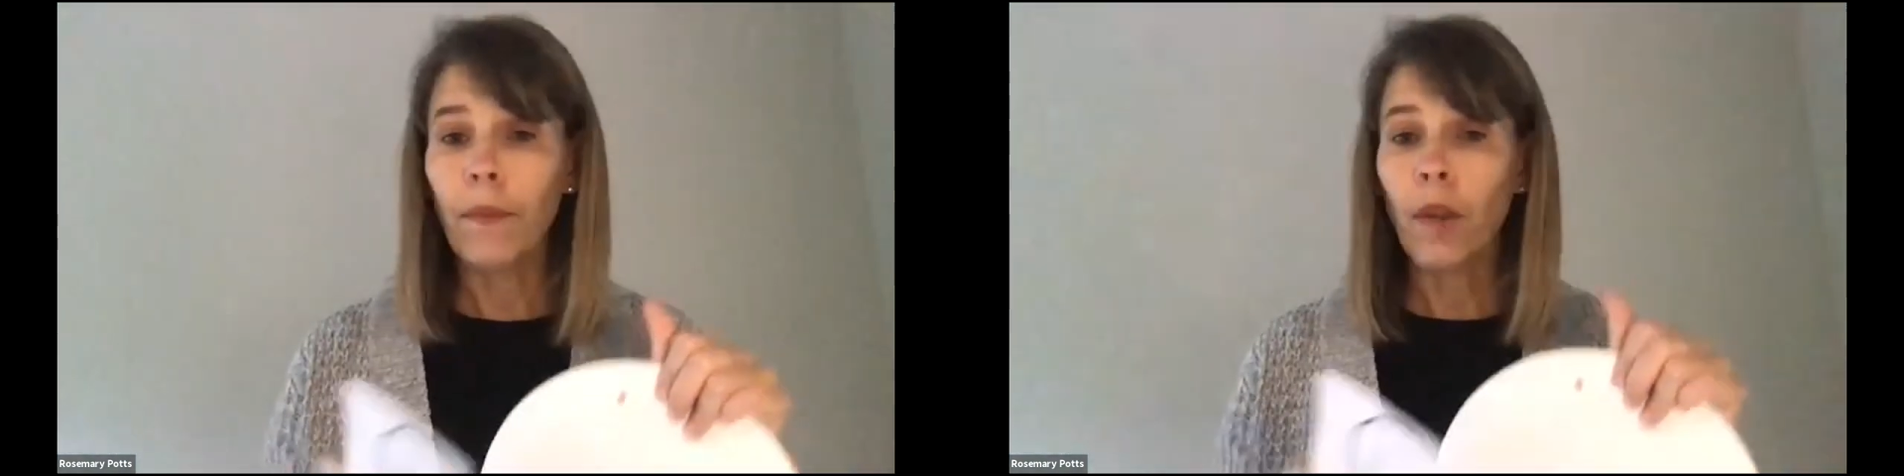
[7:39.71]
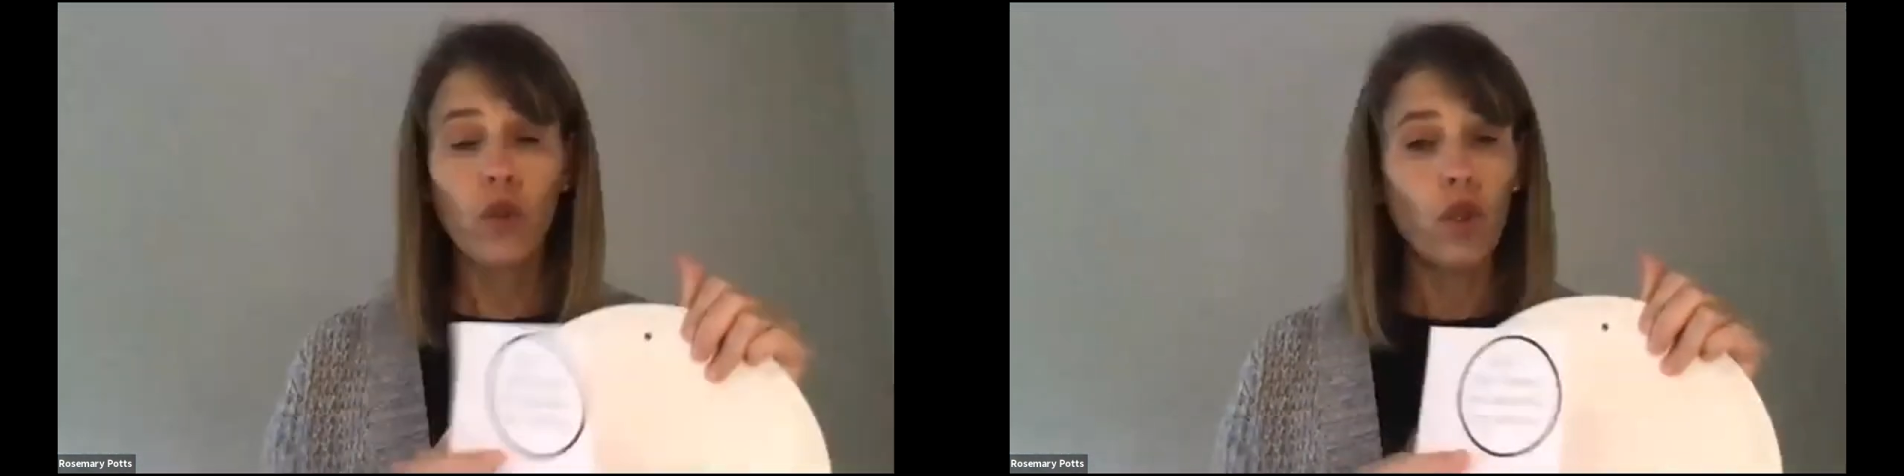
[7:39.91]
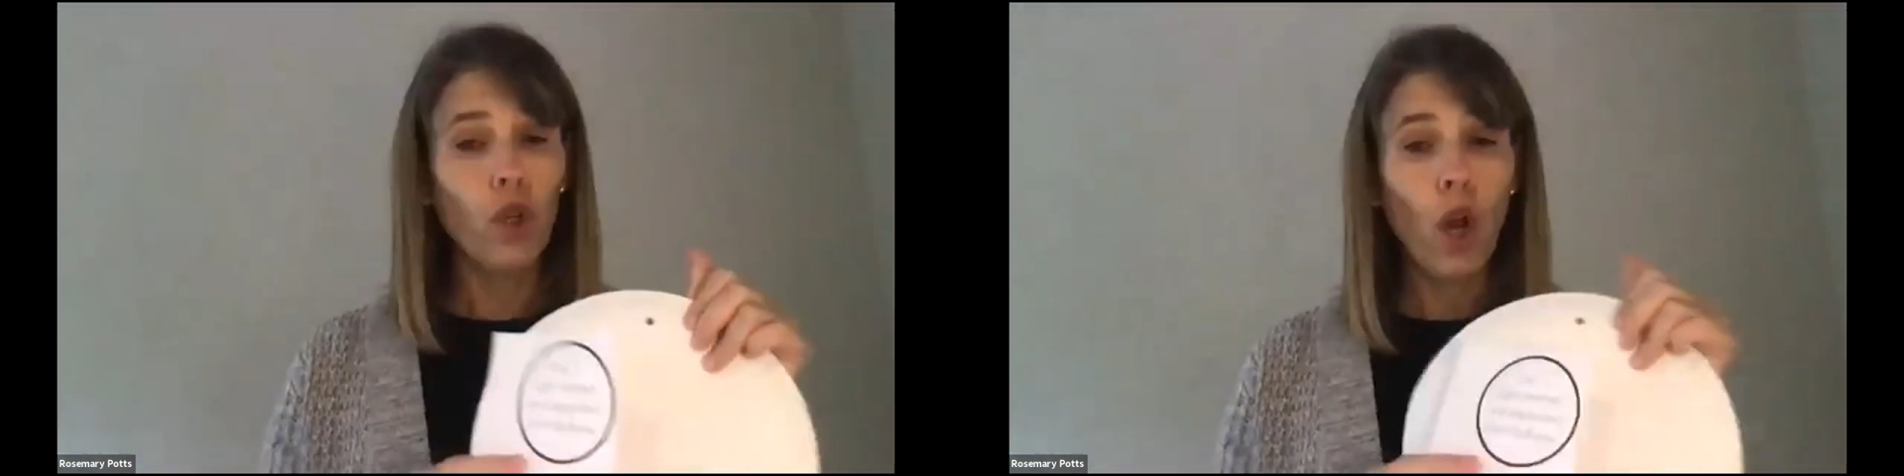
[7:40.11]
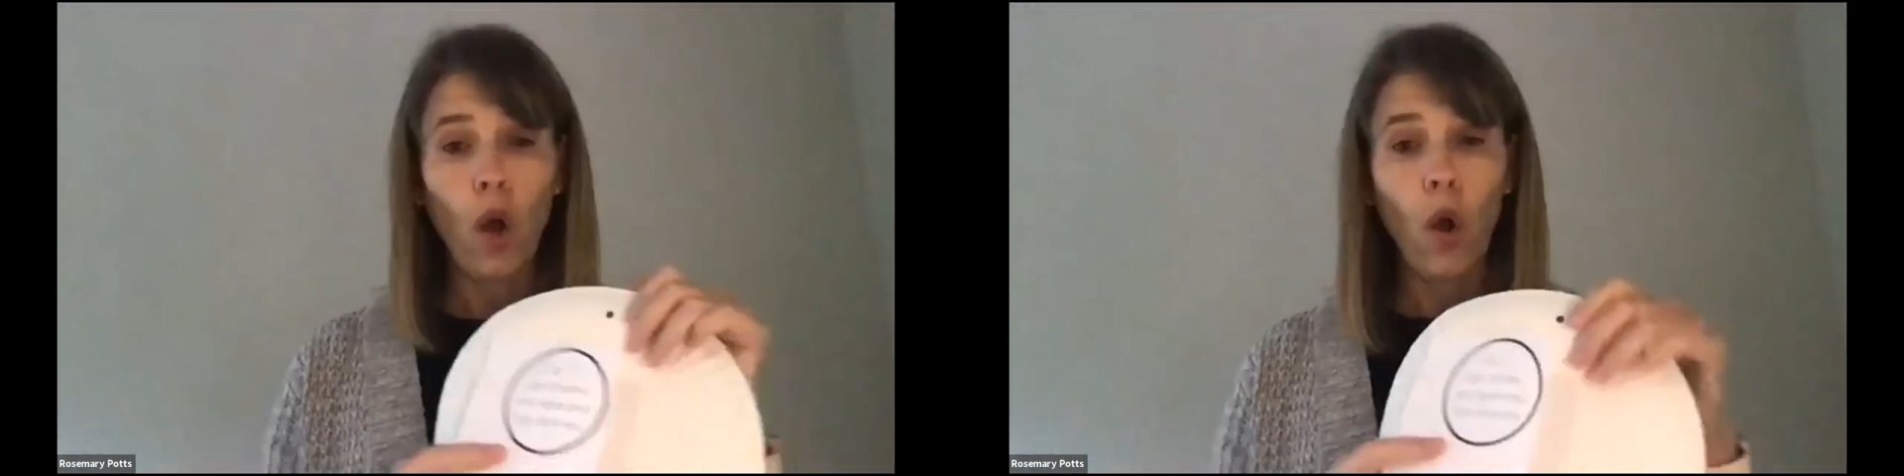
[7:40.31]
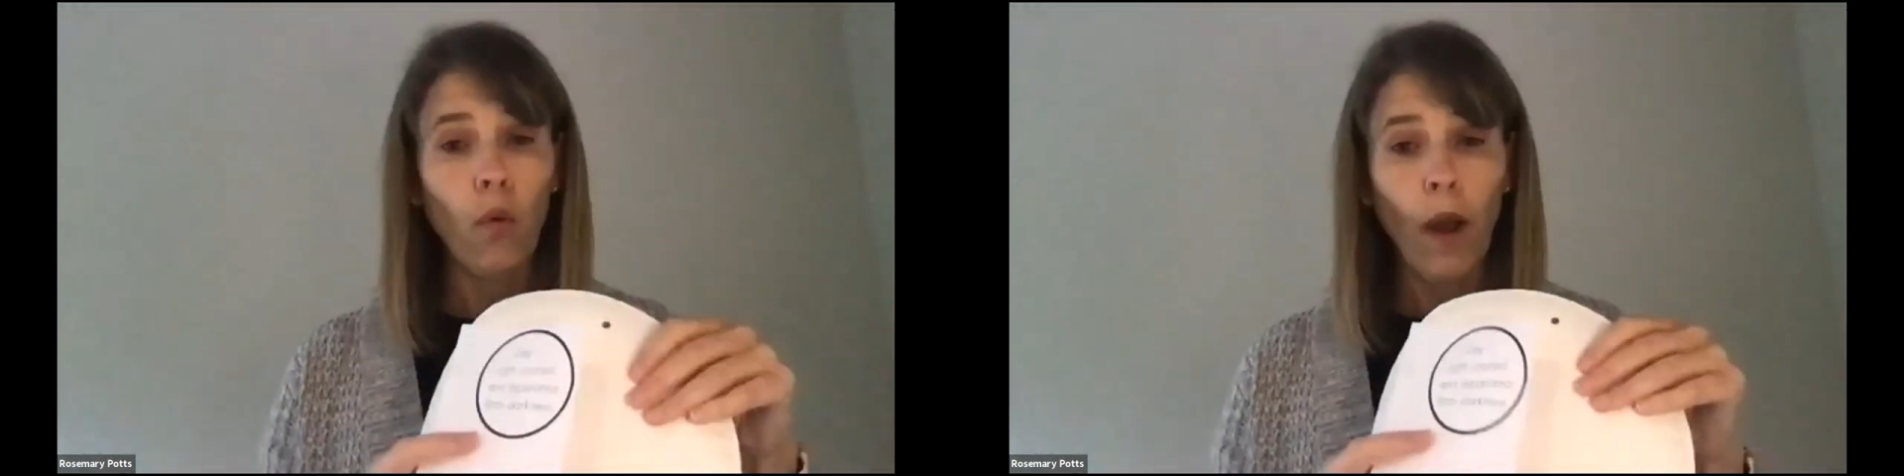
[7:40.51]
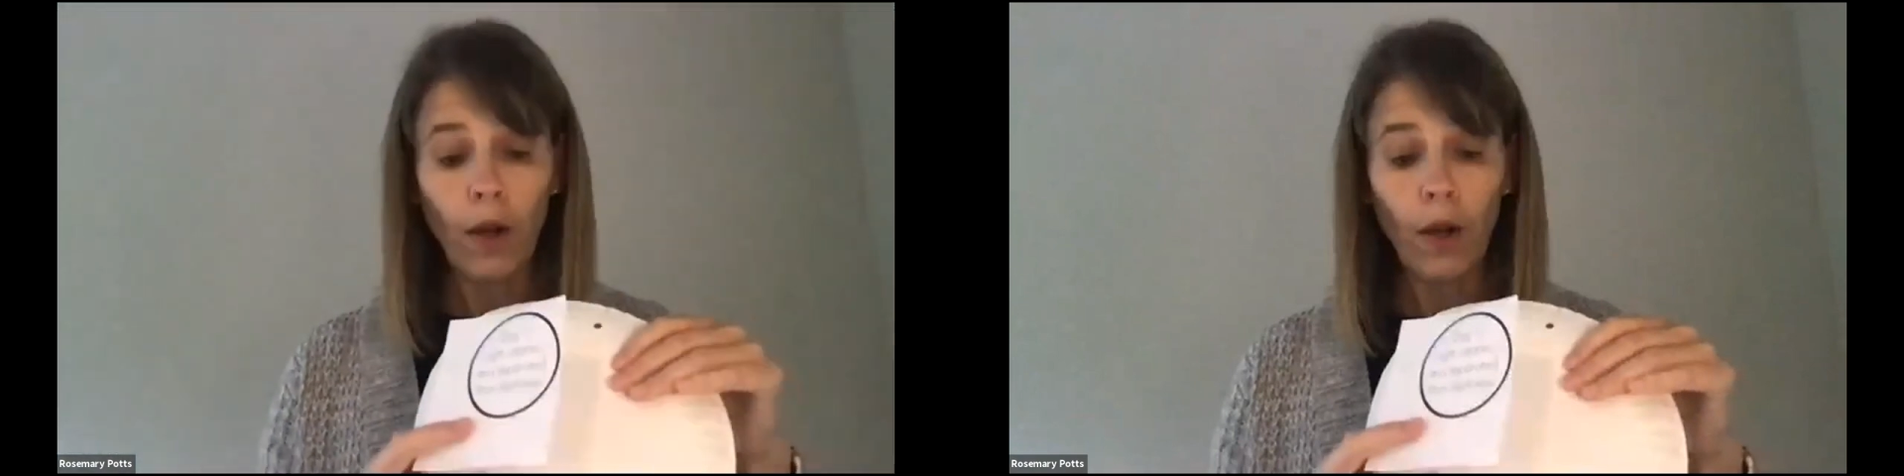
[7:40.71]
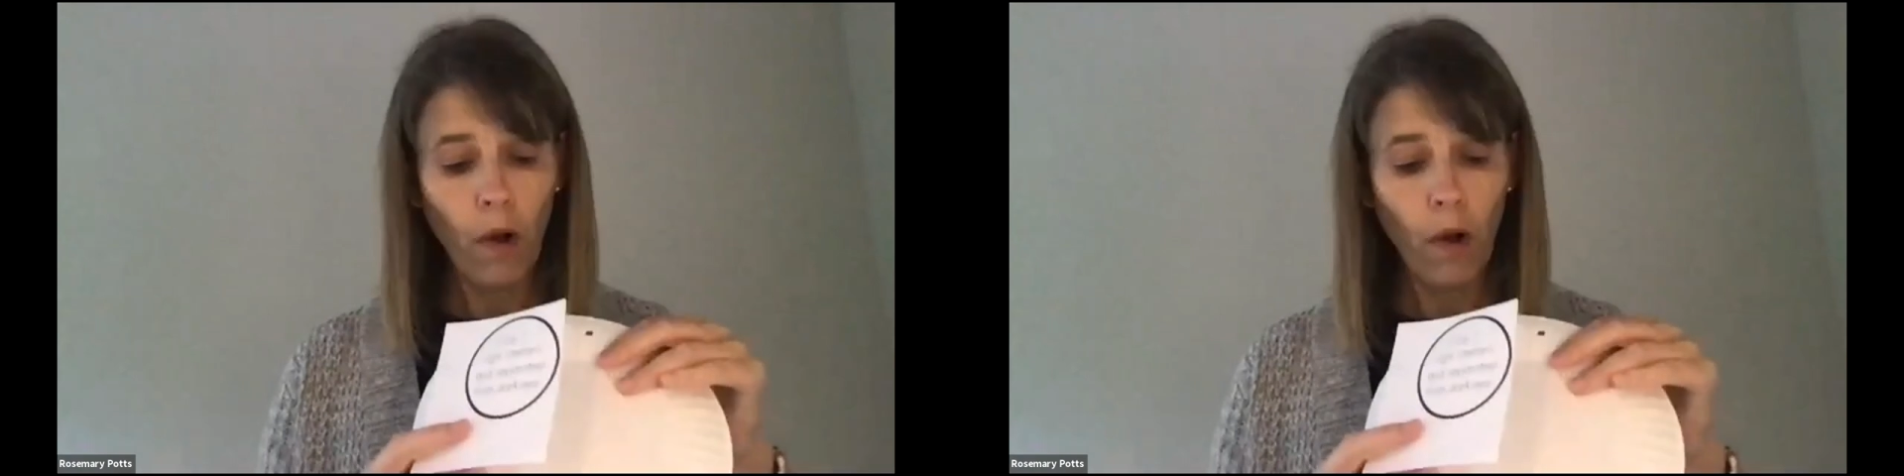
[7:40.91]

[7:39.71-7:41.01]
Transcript: There's no right or